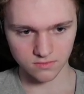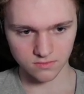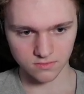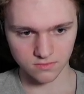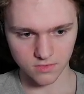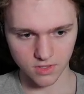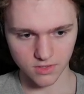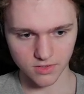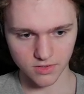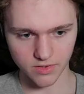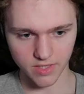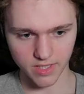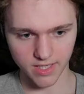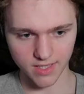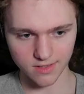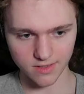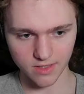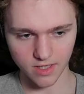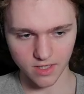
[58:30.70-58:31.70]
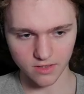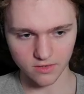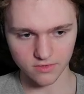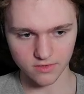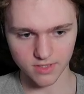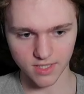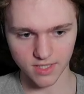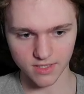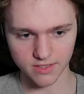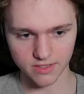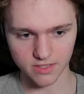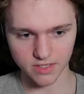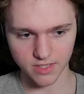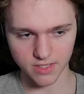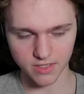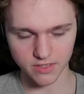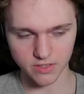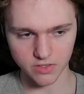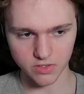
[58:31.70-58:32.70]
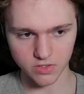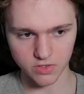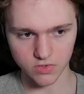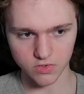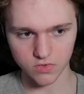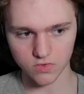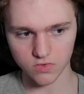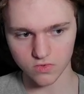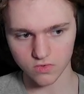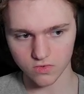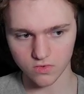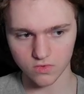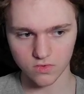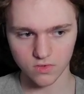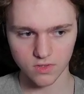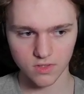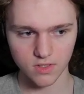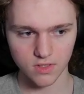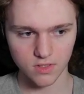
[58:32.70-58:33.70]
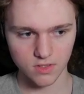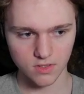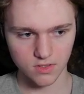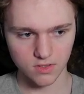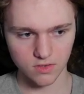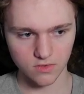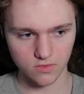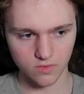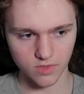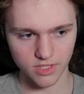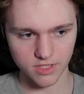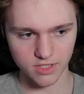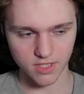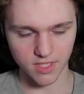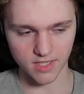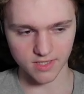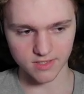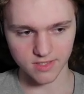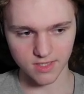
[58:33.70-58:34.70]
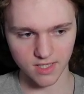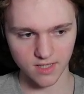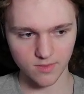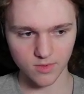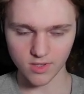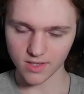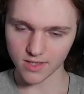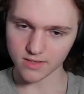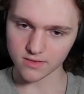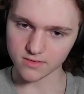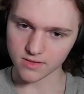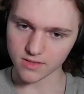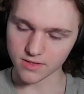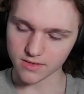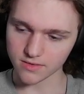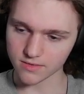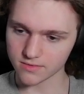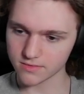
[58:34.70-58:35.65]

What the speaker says: Also, can I add colored text into the rich text label? I don't know.